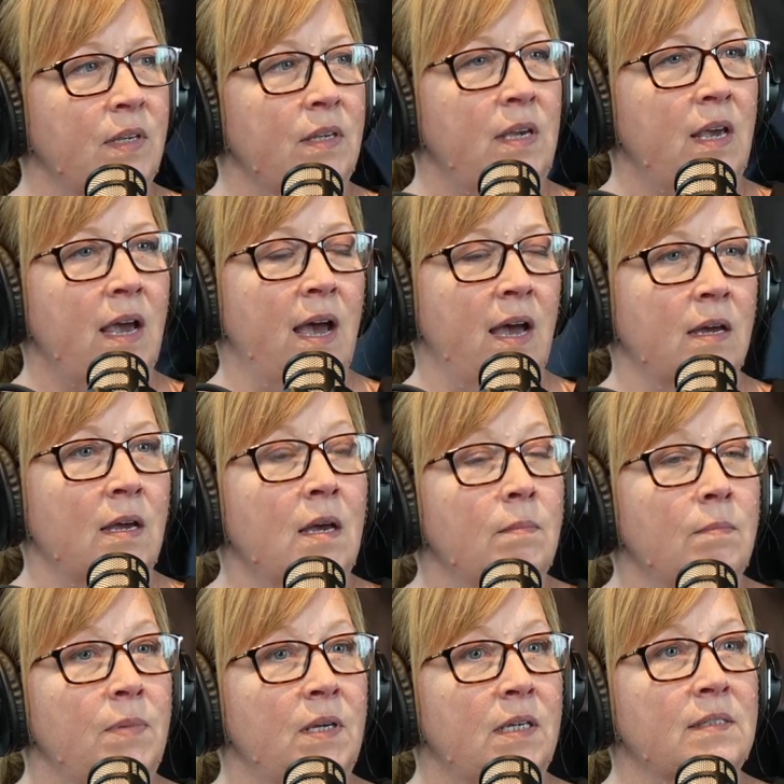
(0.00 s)

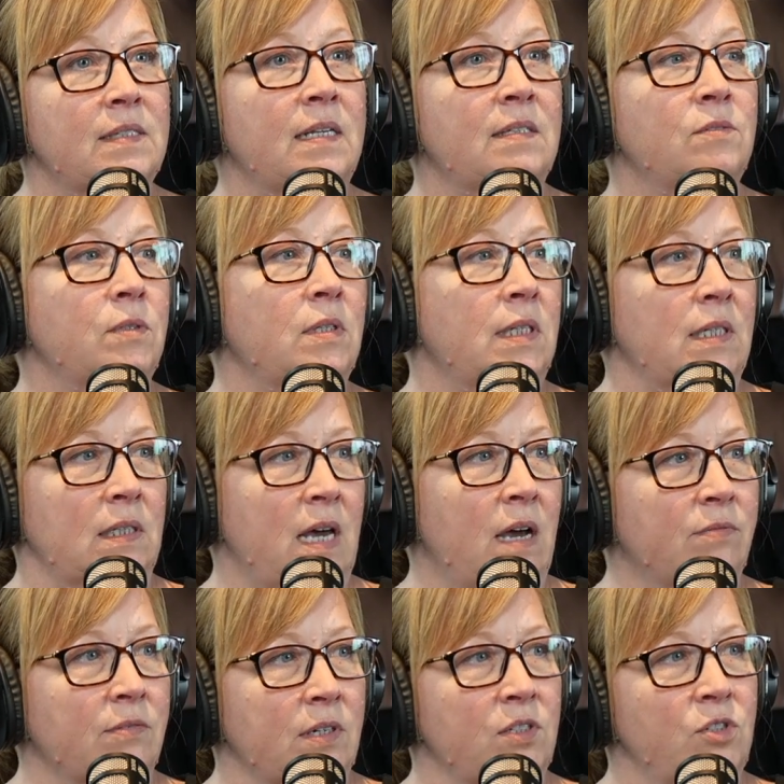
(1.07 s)
Yeah. Because that's really
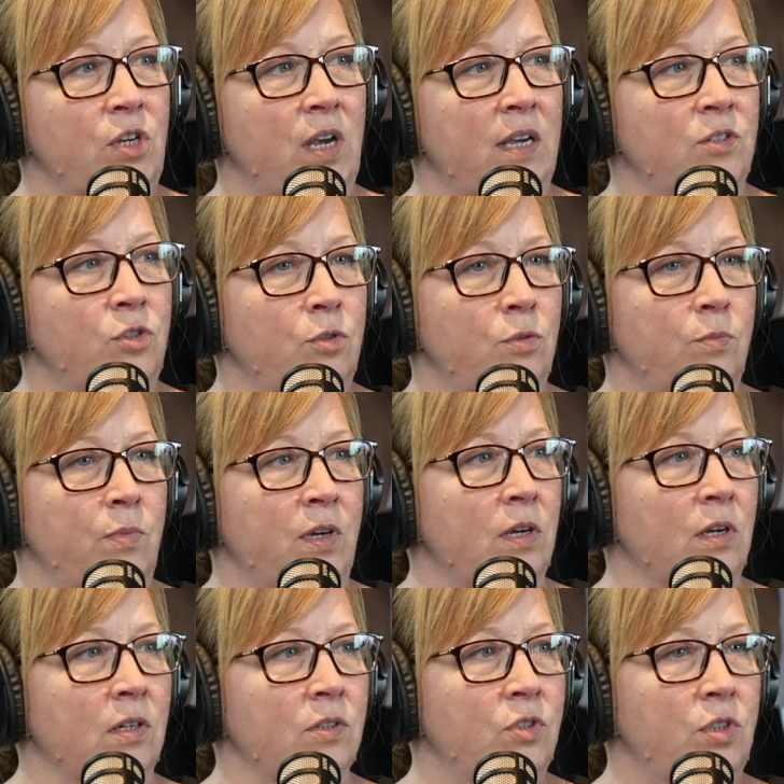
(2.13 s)
leverage as you build,